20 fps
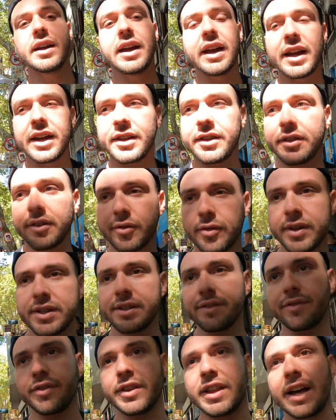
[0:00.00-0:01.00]
And the
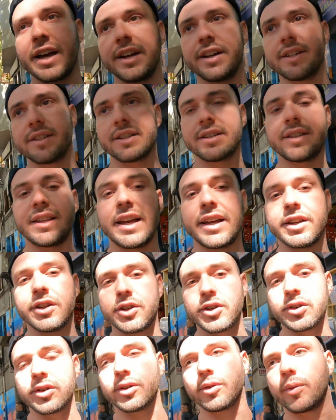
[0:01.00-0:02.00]
reason for that is that
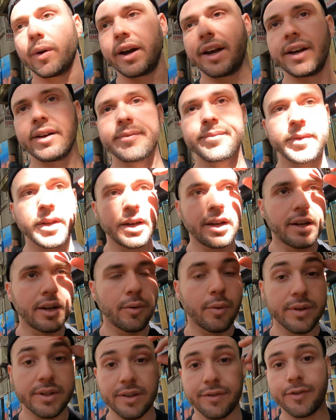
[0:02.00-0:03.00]
Uruguay
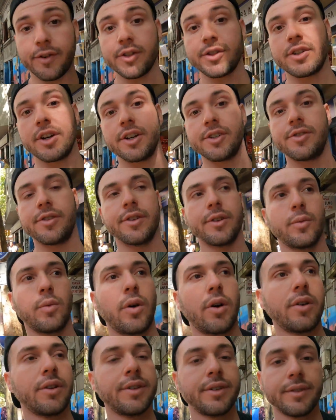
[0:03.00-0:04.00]
was the first country in the
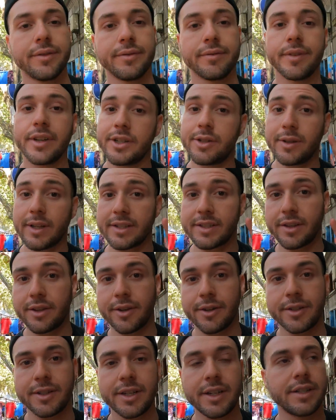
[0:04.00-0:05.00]
world in
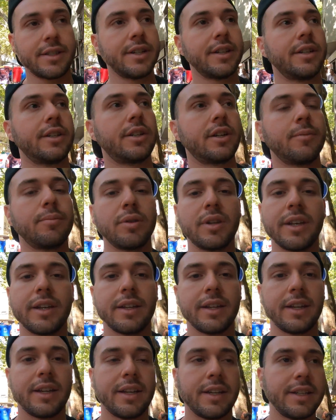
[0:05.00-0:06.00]
2013 to
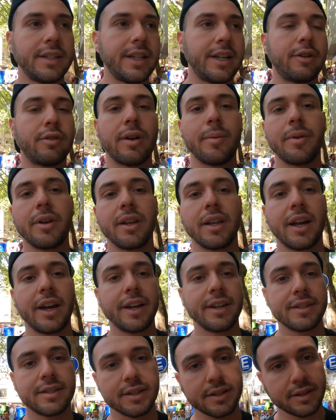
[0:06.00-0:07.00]
completely
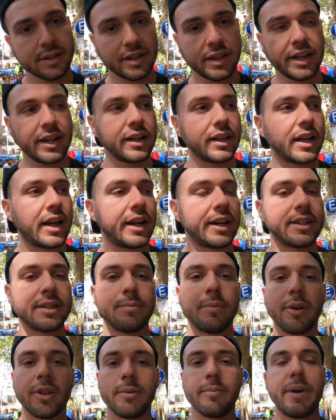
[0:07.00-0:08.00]
decriminalize, legalize both